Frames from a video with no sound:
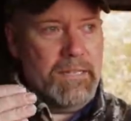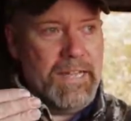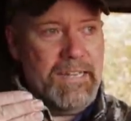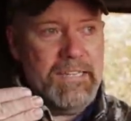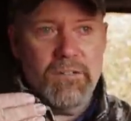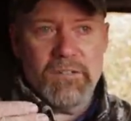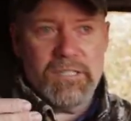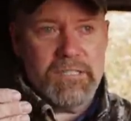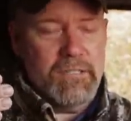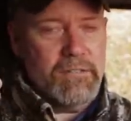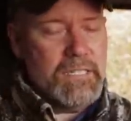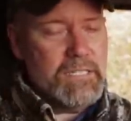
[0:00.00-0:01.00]
That deer
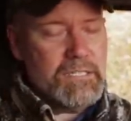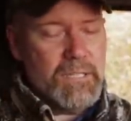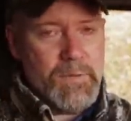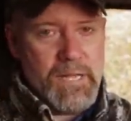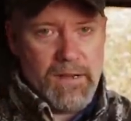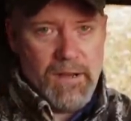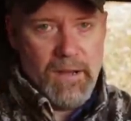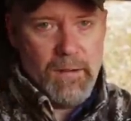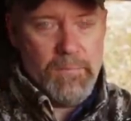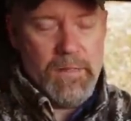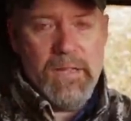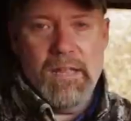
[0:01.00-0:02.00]
still needs to be calm.